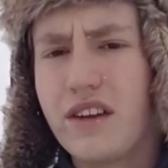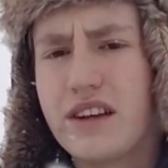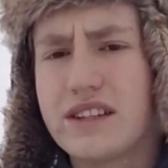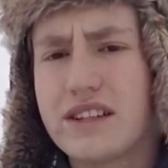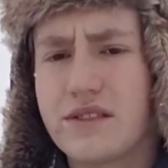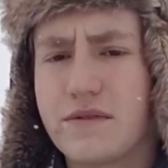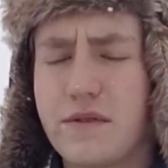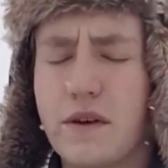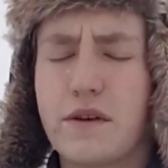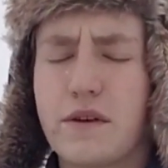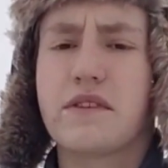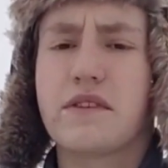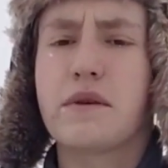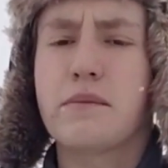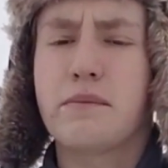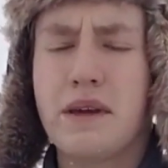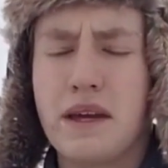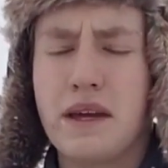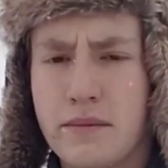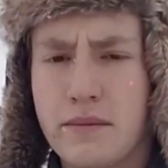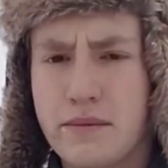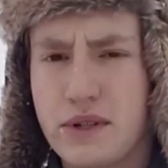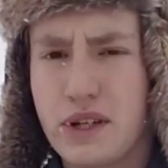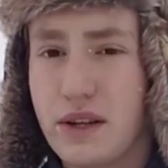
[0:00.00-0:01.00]
is 50
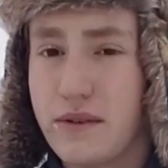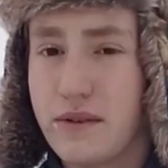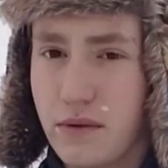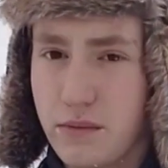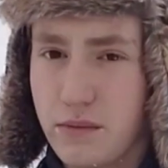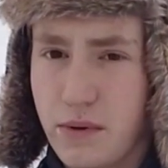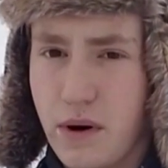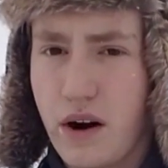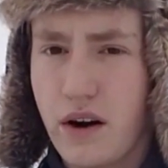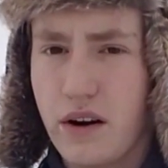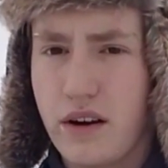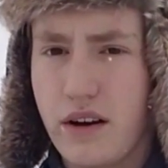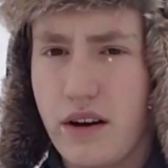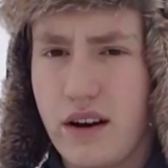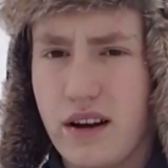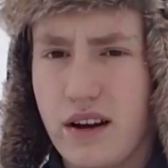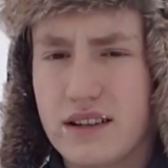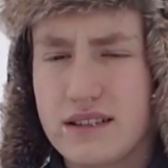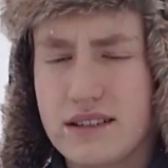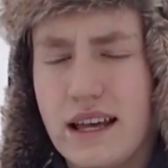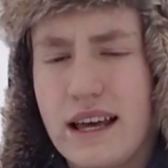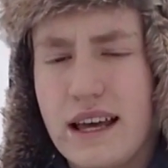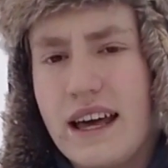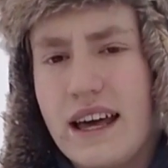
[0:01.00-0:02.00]
BMG for prairie
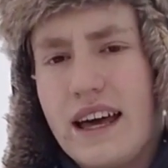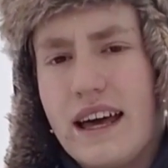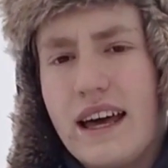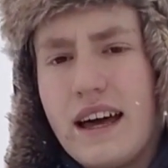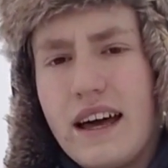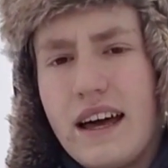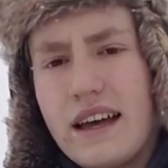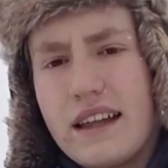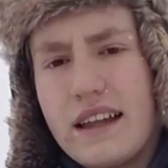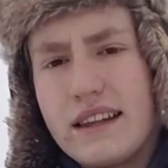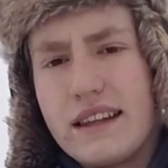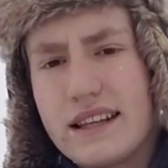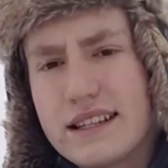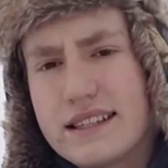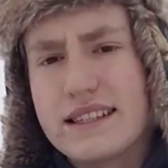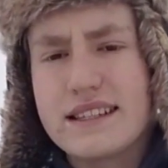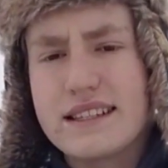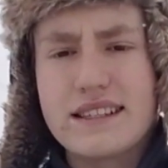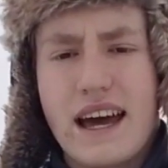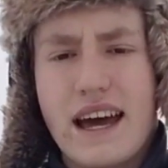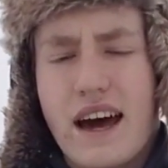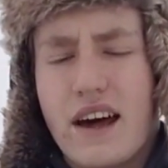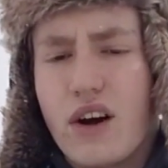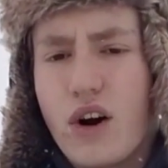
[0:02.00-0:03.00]
dogs. This is
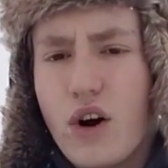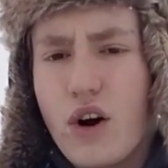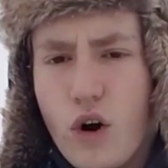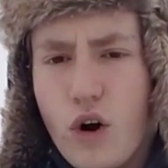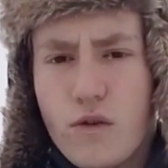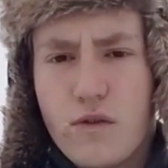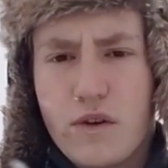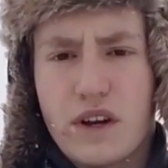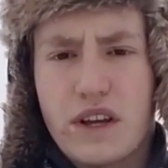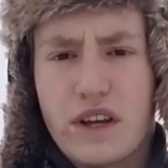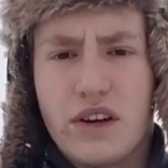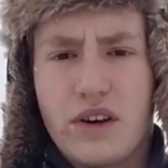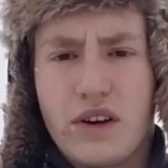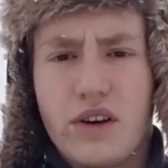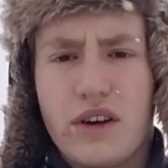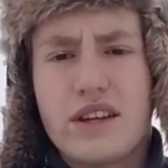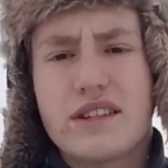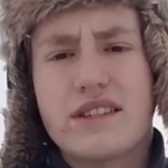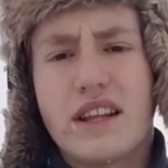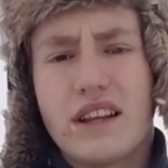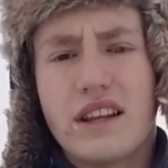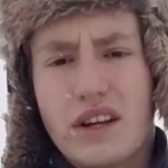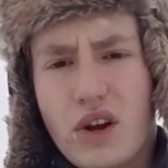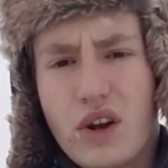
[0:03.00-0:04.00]
not overkill.
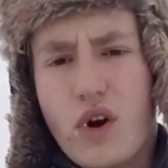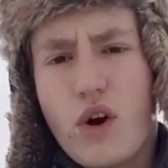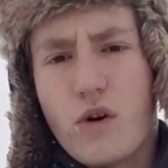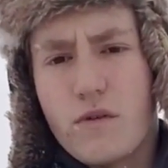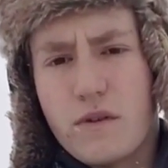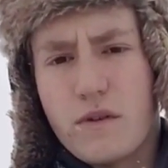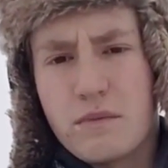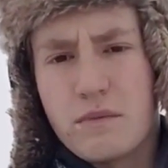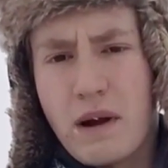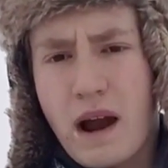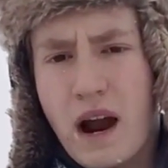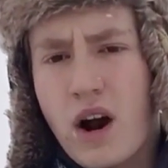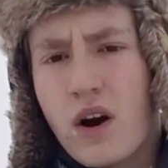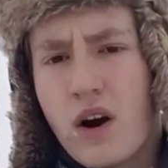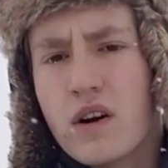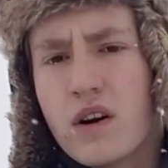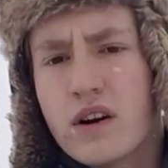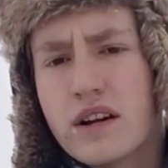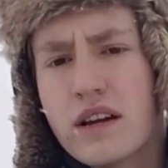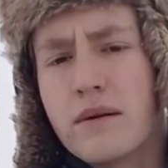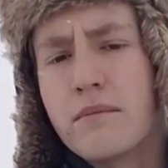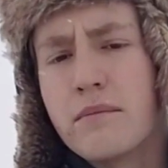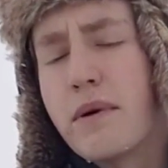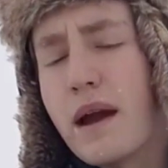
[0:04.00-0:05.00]
It's a little
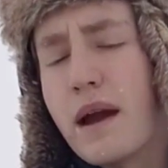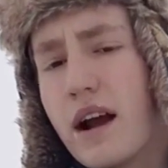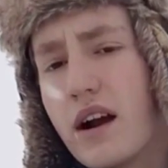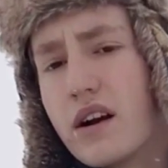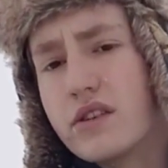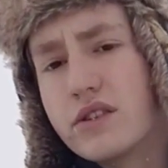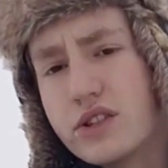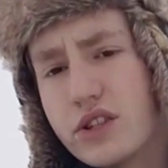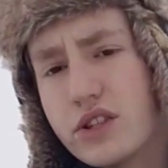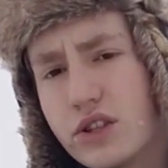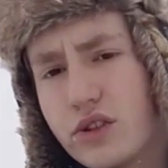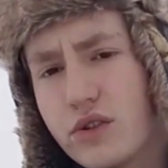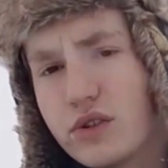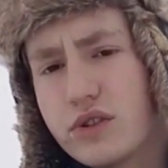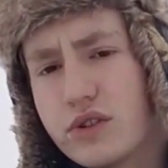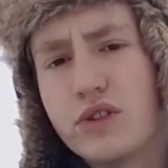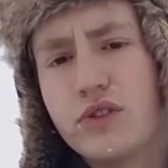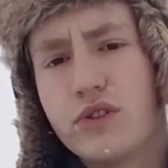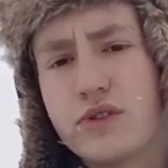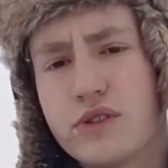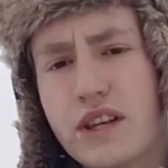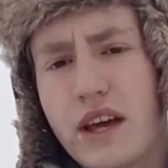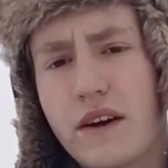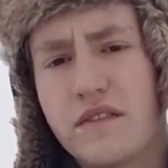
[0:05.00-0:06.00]
overpowered compared to a
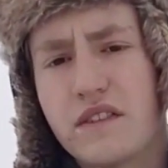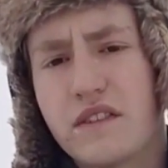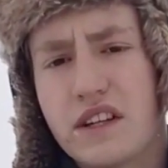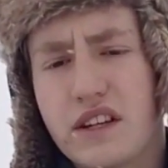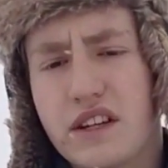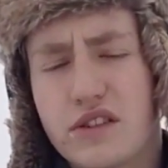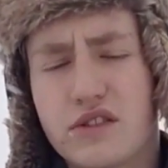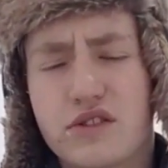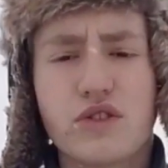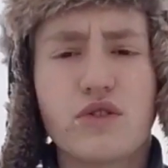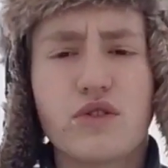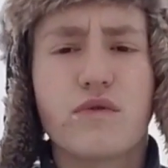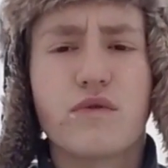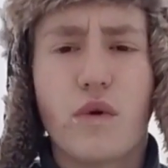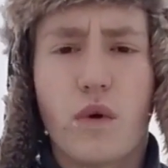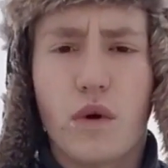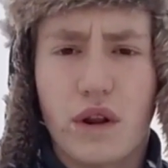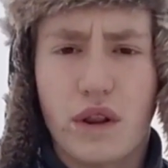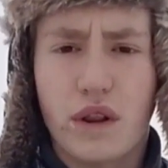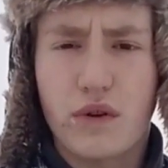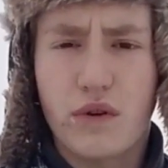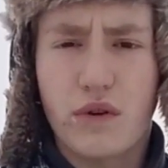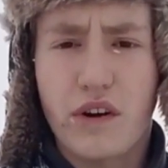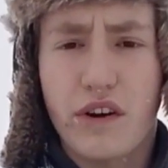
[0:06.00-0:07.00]
270 or
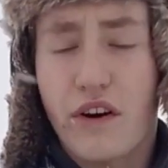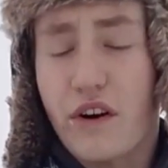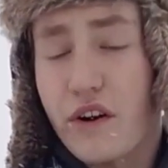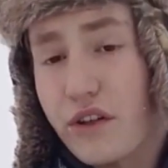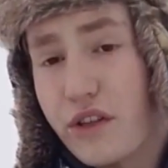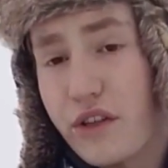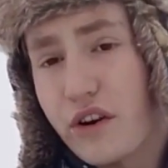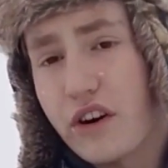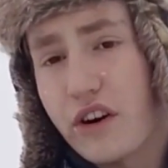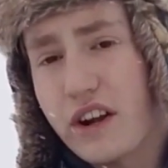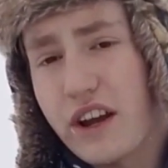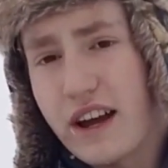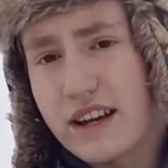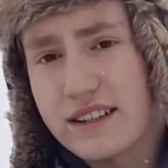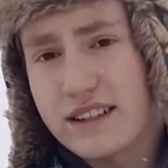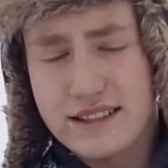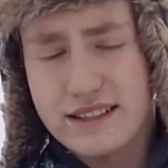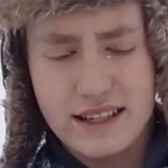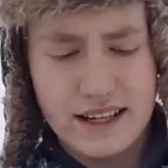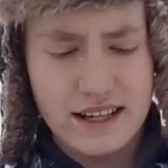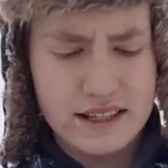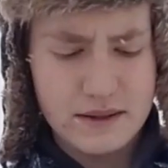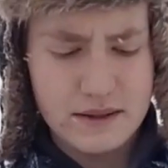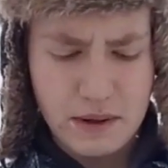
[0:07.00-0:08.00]
243 or
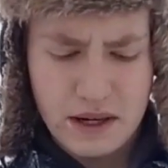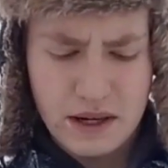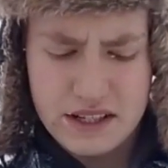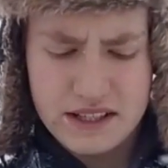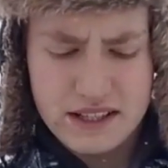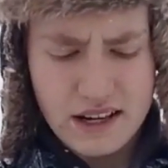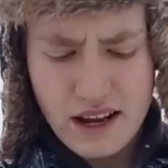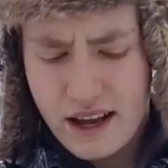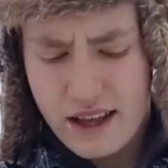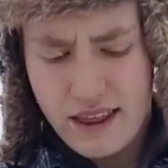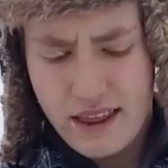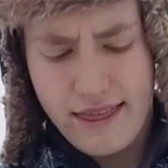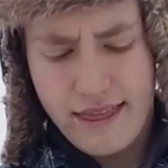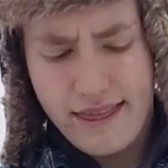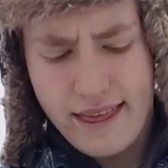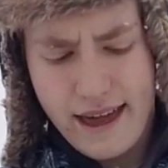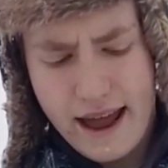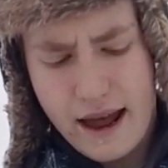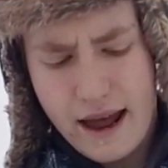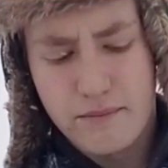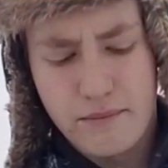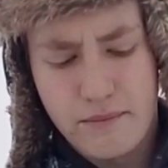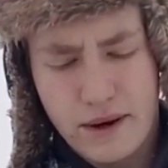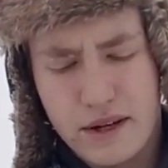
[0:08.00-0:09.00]
30-06, but it's not
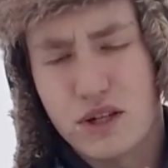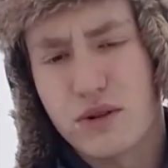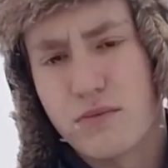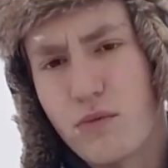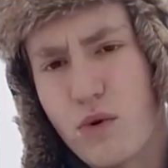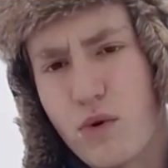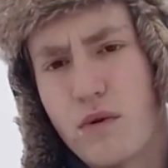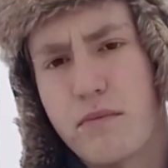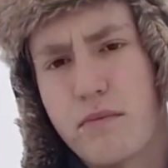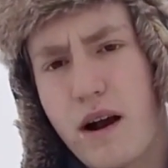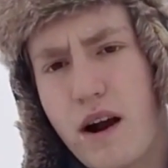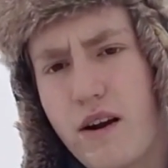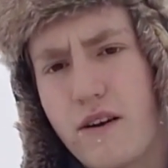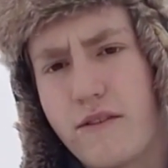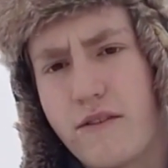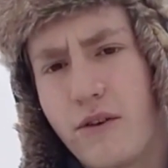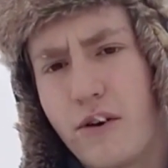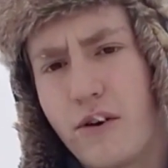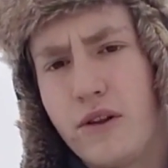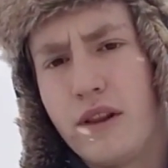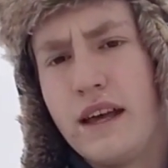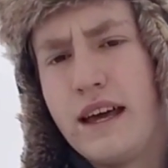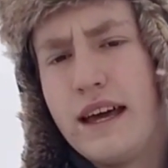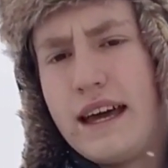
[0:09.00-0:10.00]
that much more
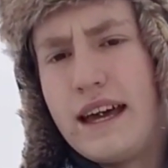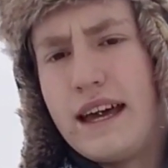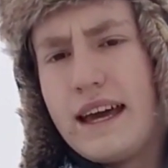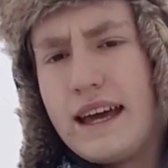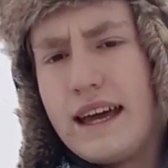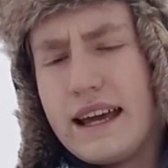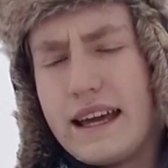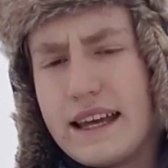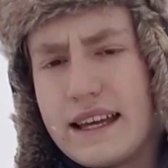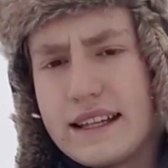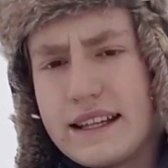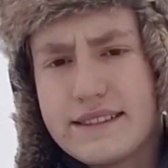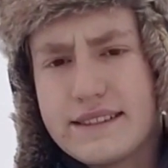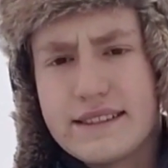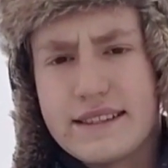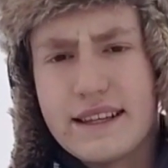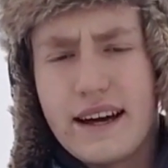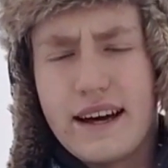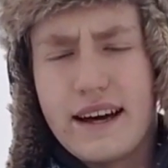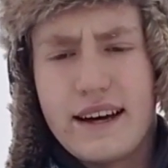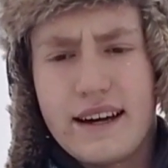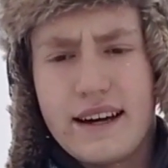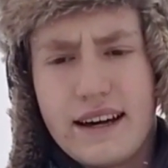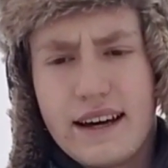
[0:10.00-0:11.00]
powerful. It's
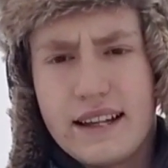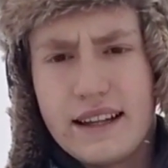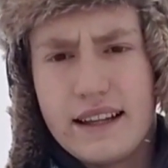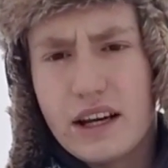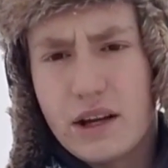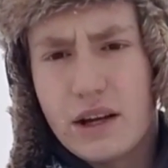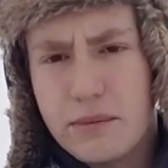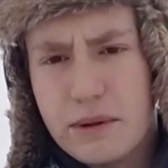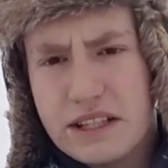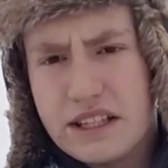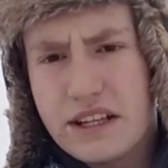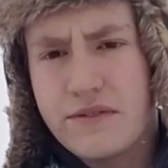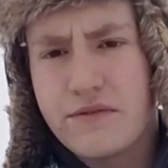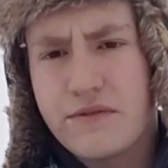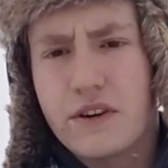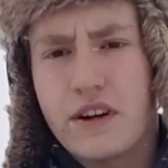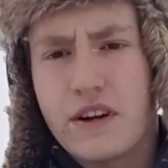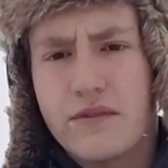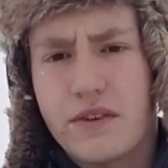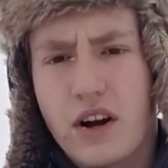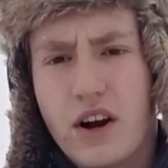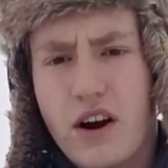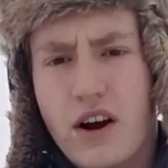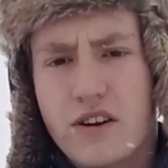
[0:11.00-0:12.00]
a little bit different
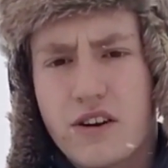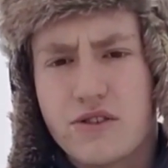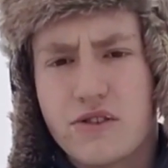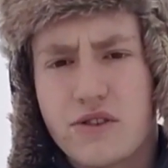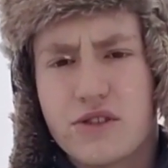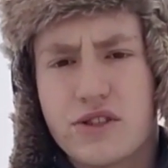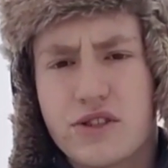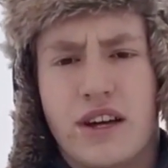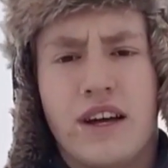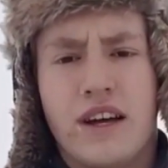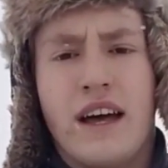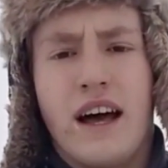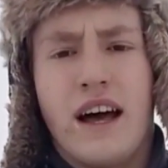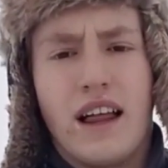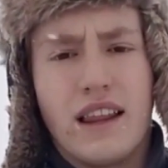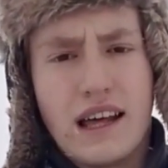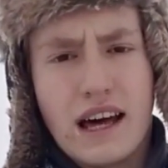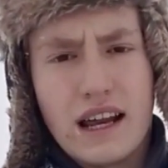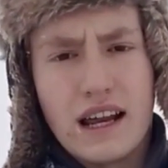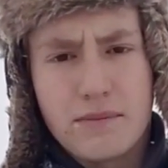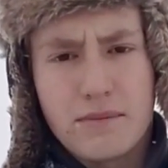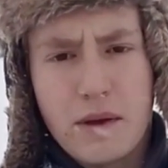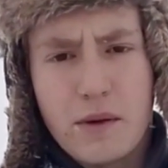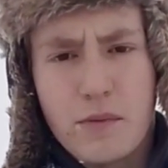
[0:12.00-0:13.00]
of a cartridge. A
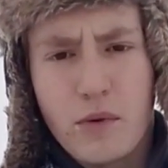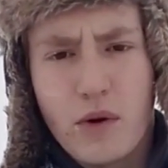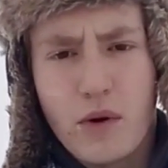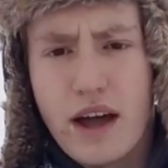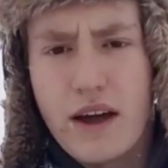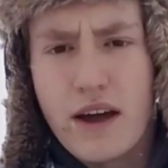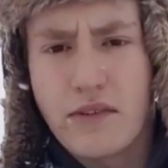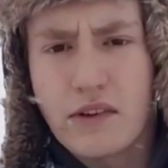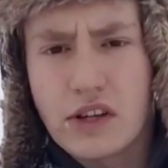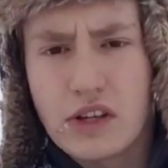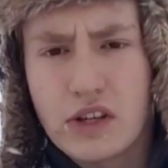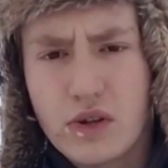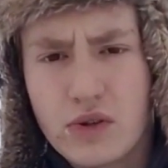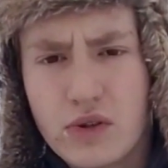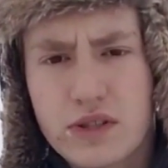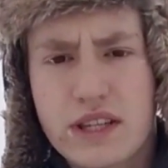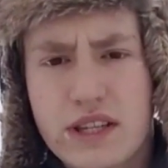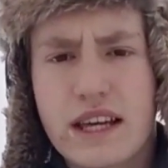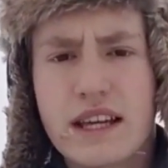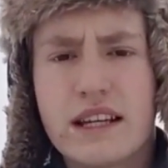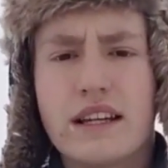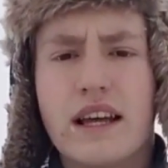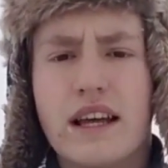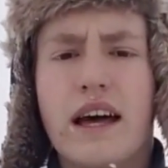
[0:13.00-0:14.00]
lot of people haven't used
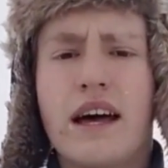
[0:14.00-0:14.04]
it,